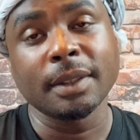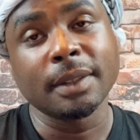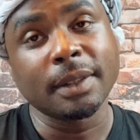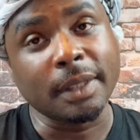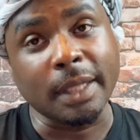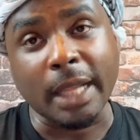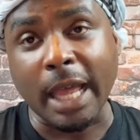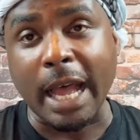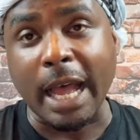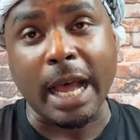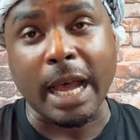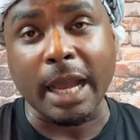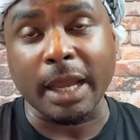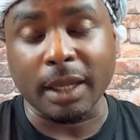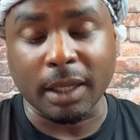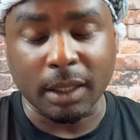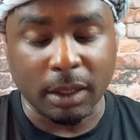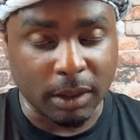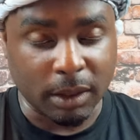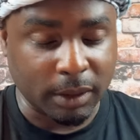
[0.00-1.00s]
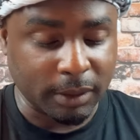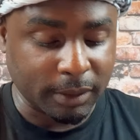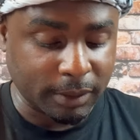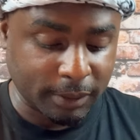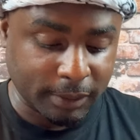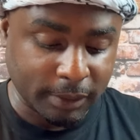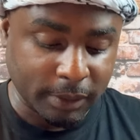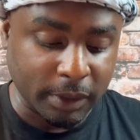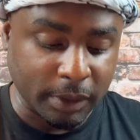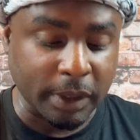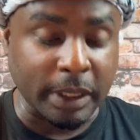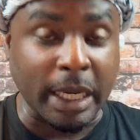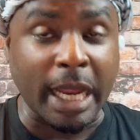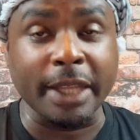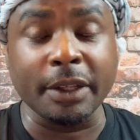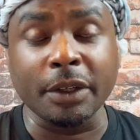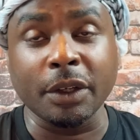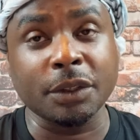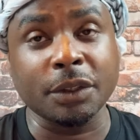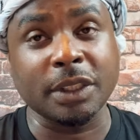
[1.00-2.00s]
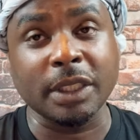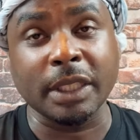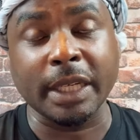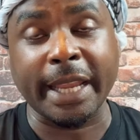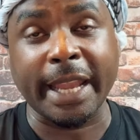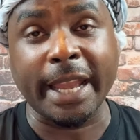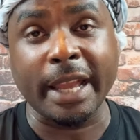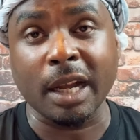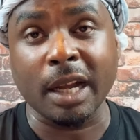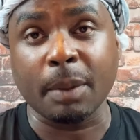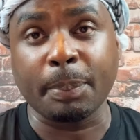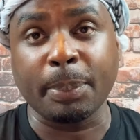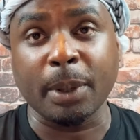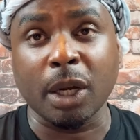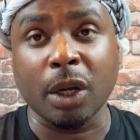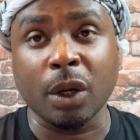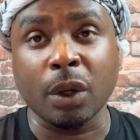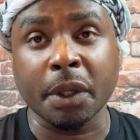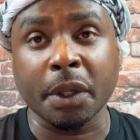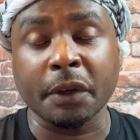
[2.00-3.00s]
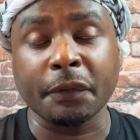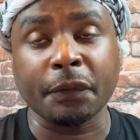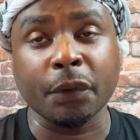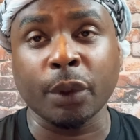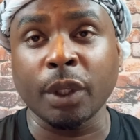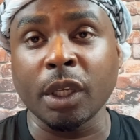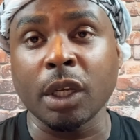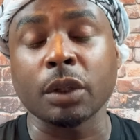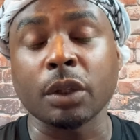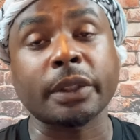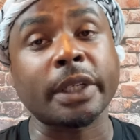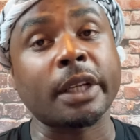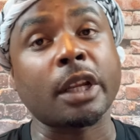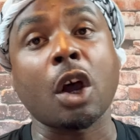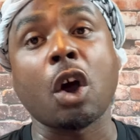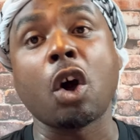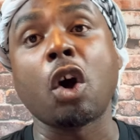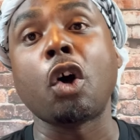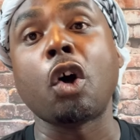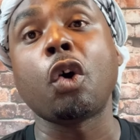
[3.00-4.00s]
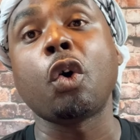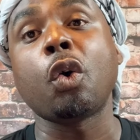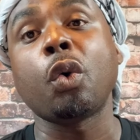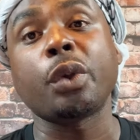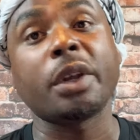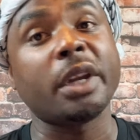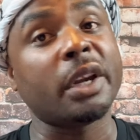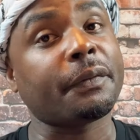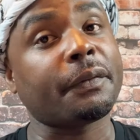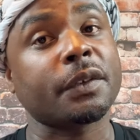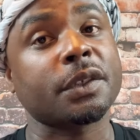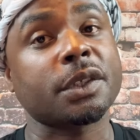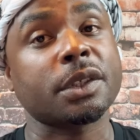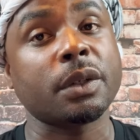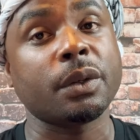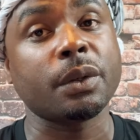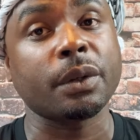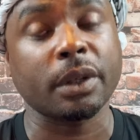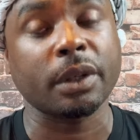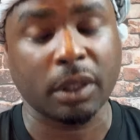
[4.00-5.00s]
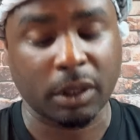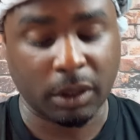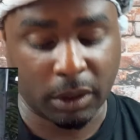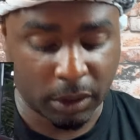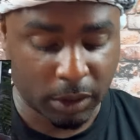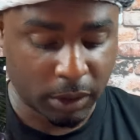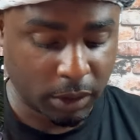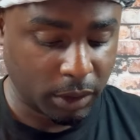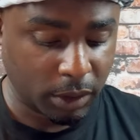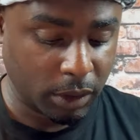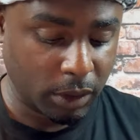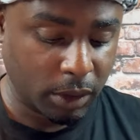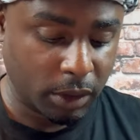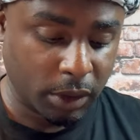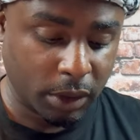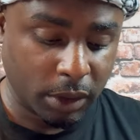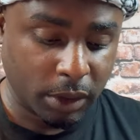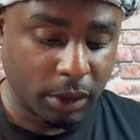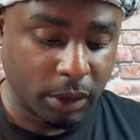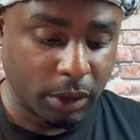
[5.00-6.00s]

Lied now you're gonna see the Cam Capone interview. He gonna tell a whole different story. But ex- exactly, right.